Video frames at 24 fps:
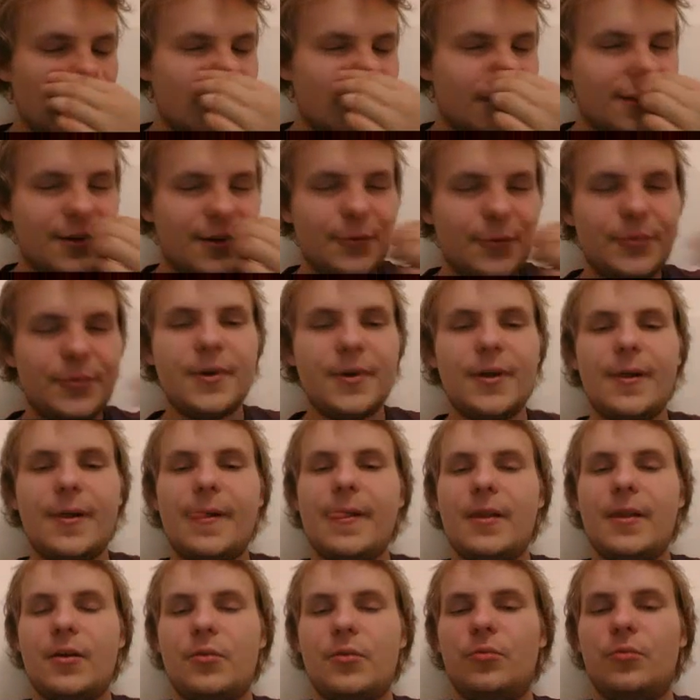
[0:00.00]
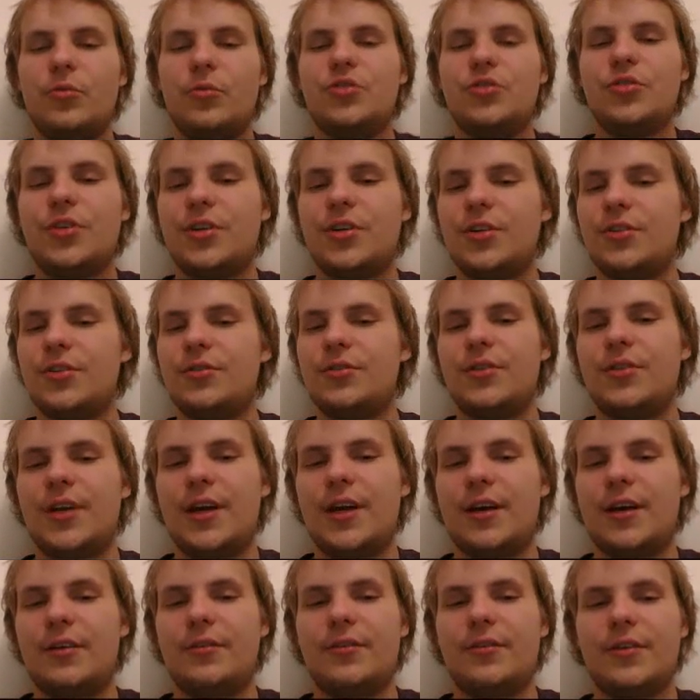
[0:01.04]
So what you can do
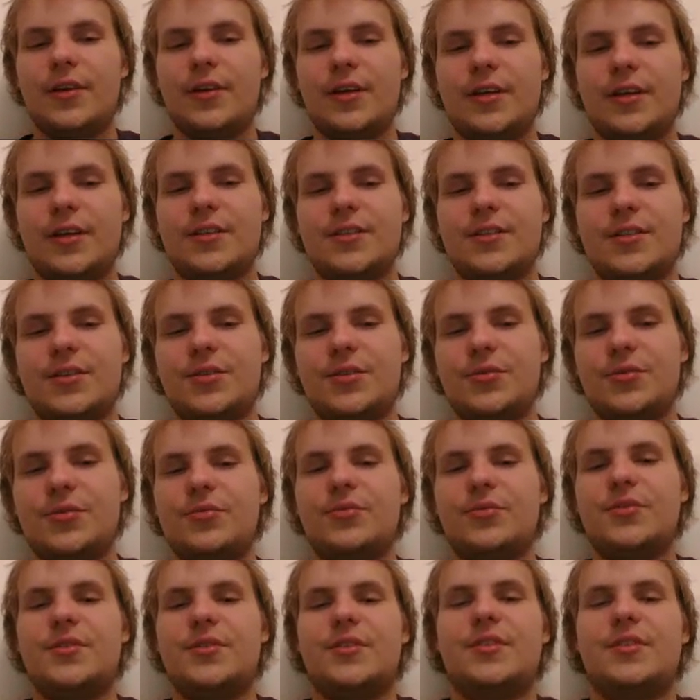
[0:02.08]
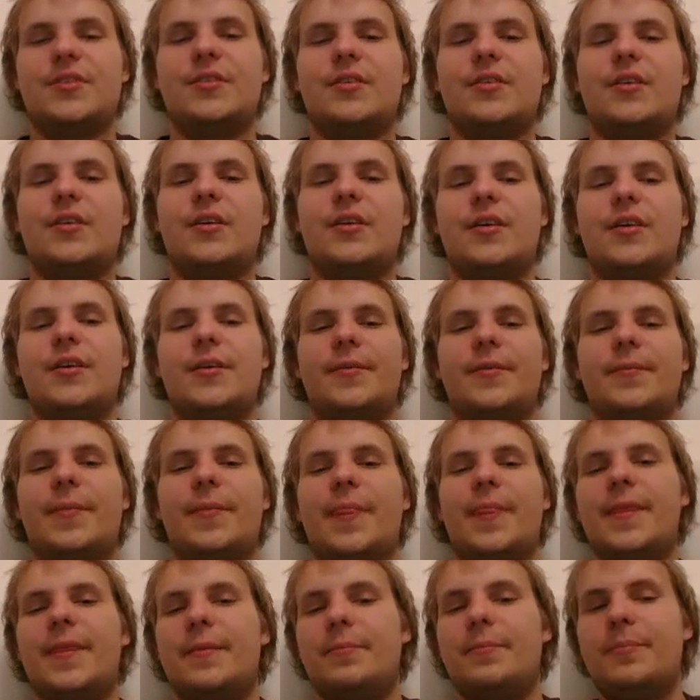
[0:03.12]
now is use
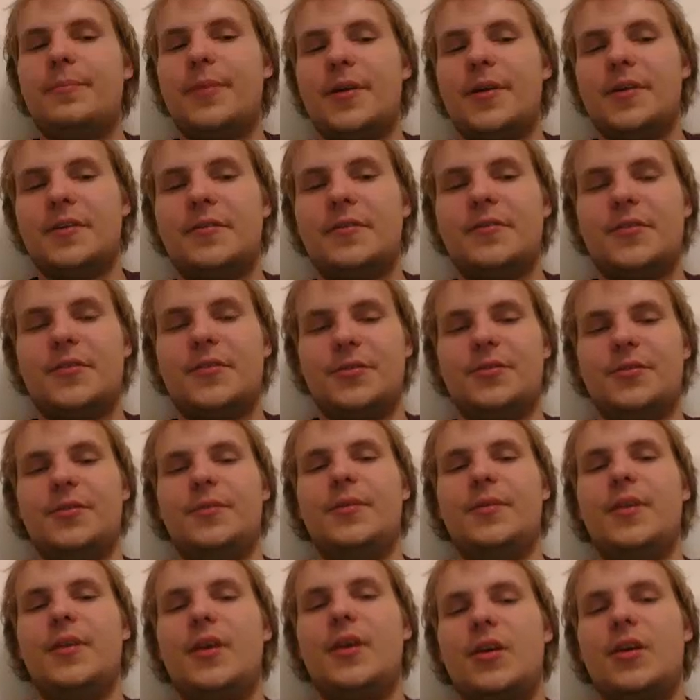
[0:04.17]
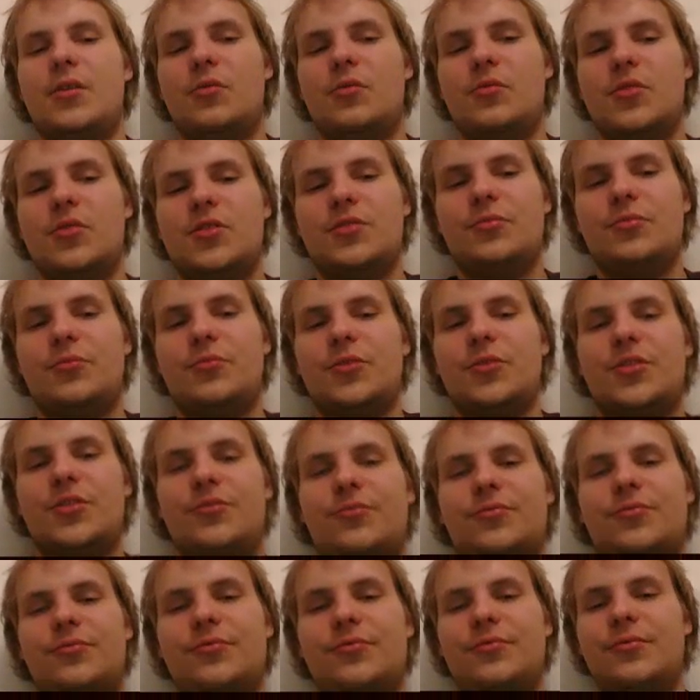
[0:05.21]
the perf tool, which
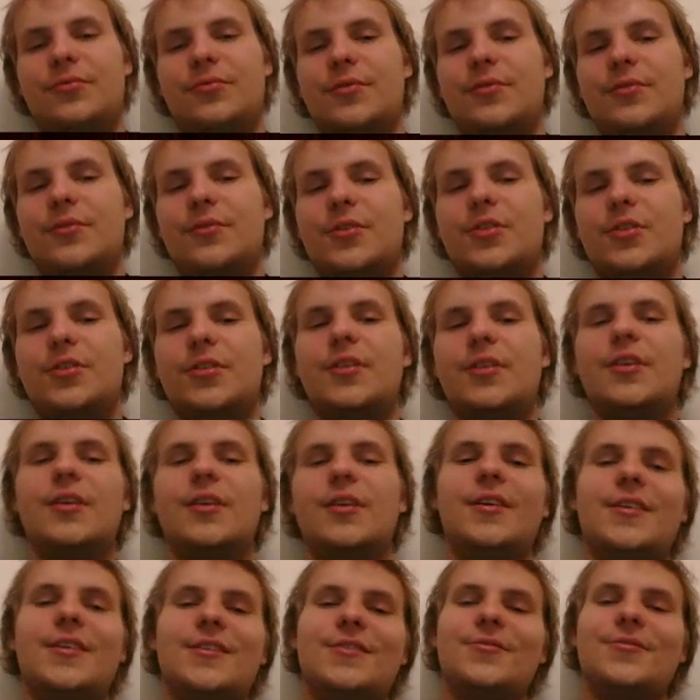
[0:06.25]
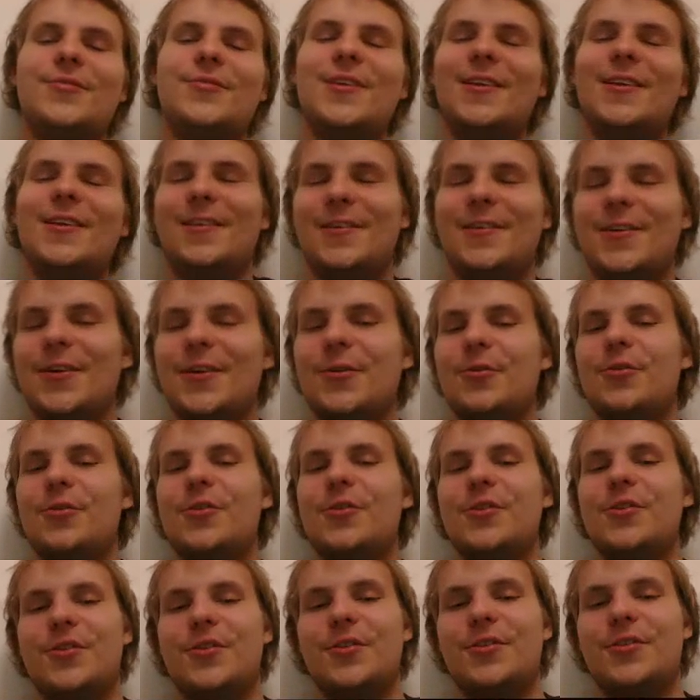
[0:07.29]
is will
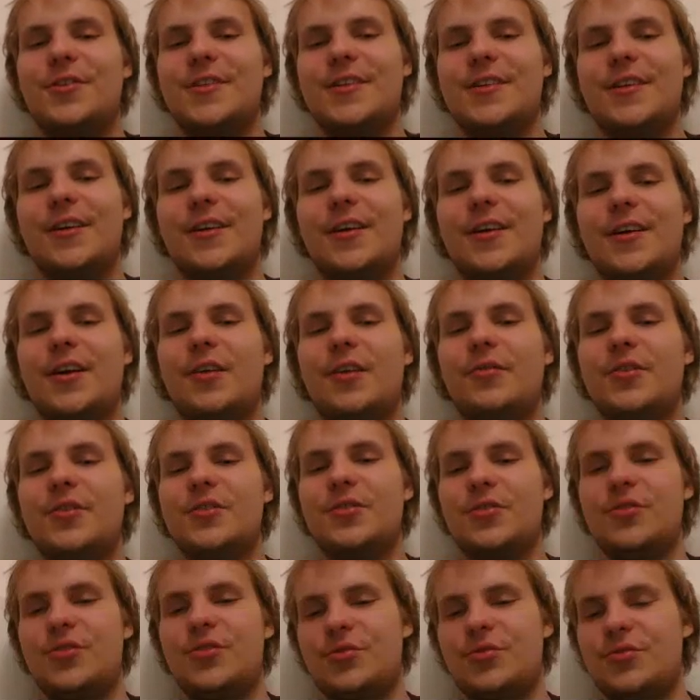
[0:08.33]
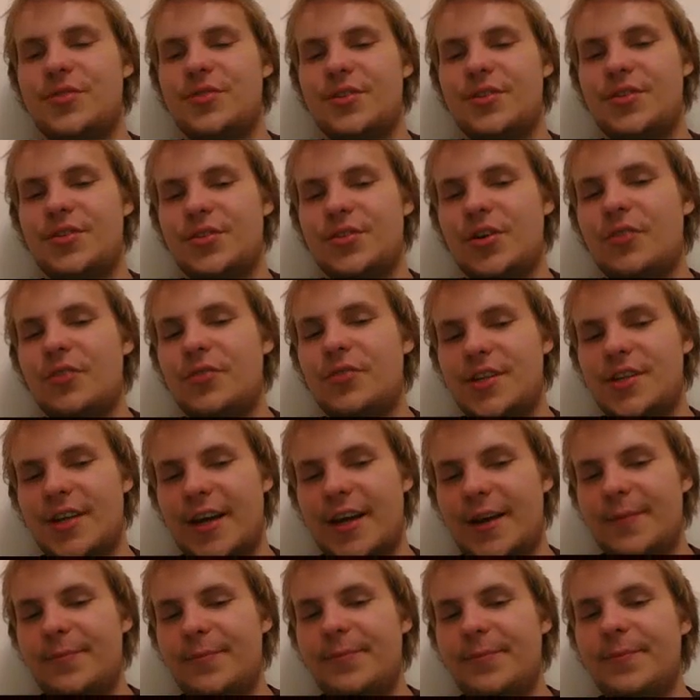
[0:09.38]
record your research usage over
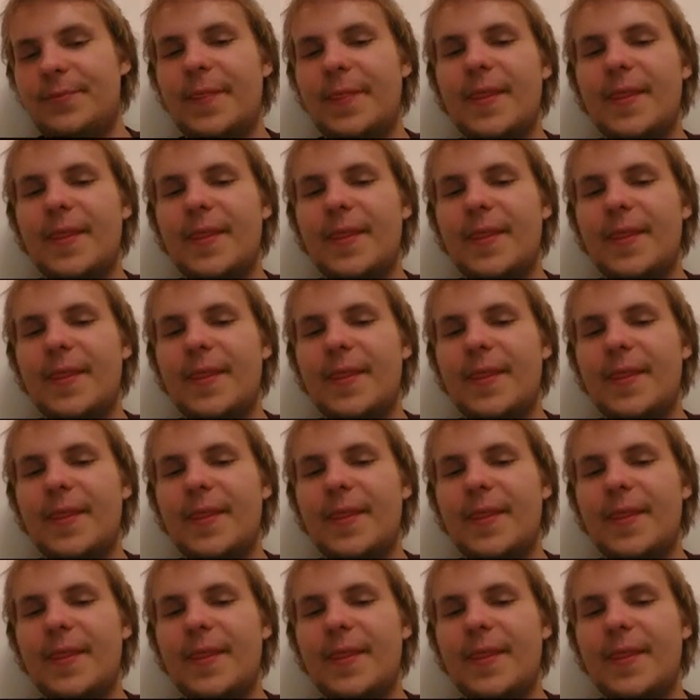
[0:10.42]
time,